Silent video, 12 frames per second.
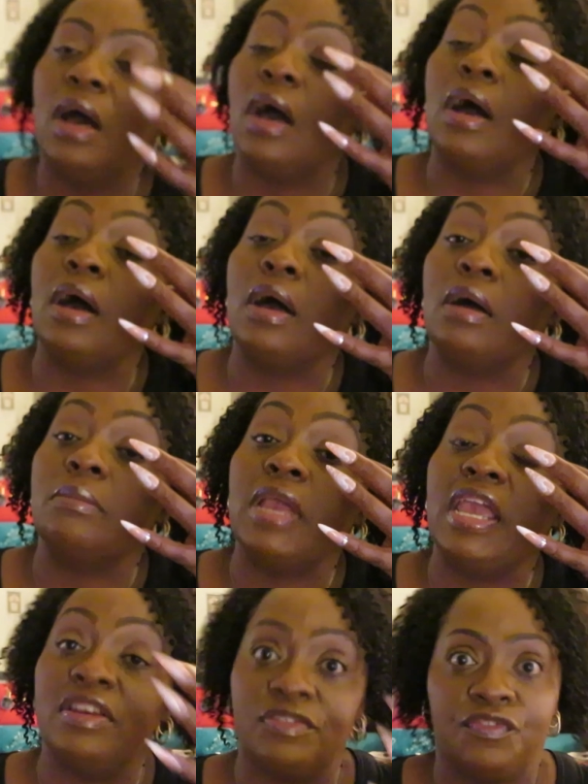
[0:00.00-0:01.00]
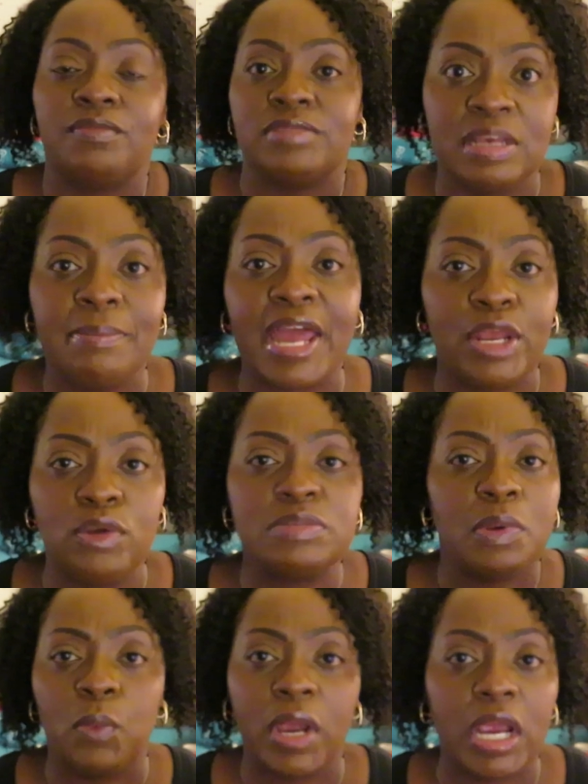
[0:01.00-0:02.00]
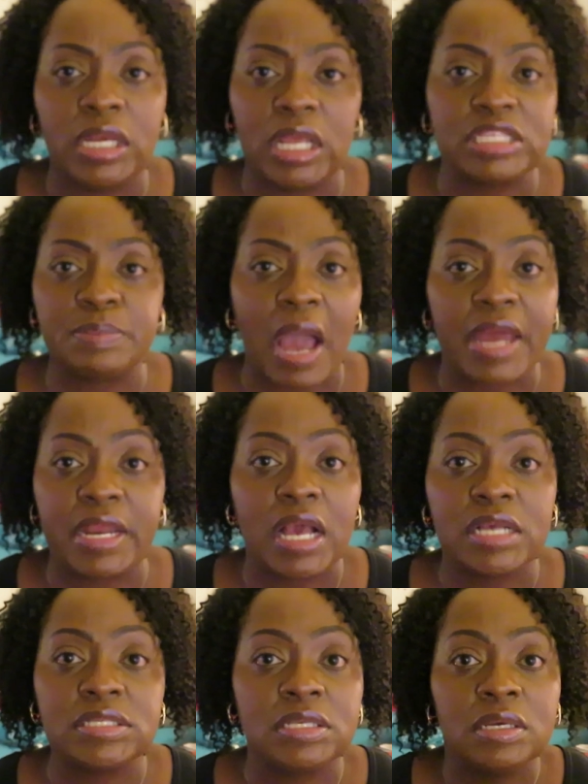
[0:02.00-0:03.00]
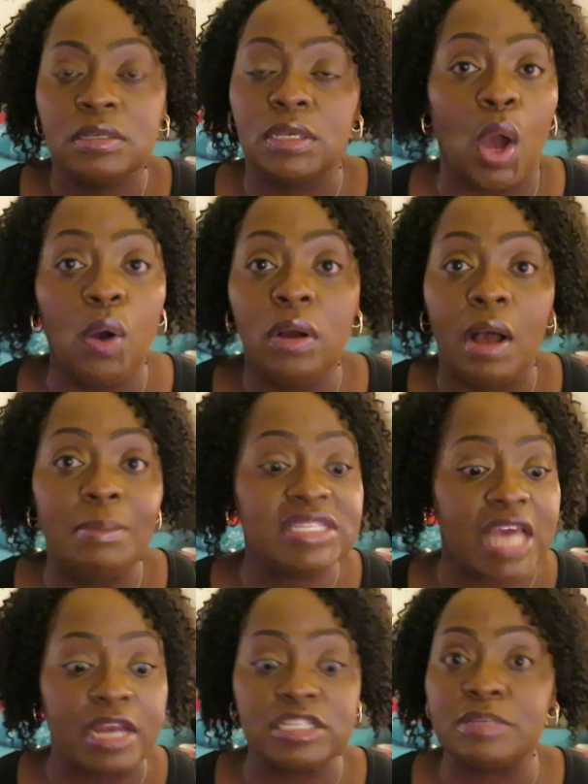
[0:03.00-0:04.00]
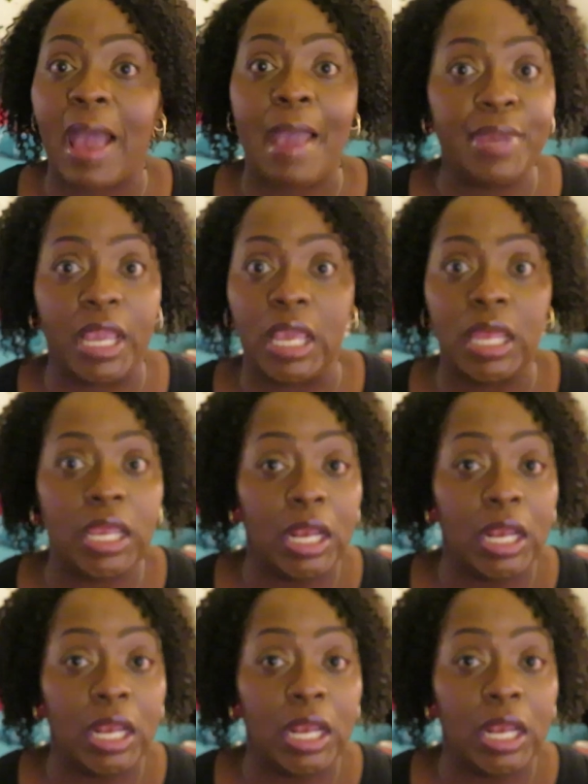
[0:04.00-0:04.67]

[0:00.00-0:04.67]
Um, and from somebody who's been wearing NYX products, you know, I'm entitled to my opinion.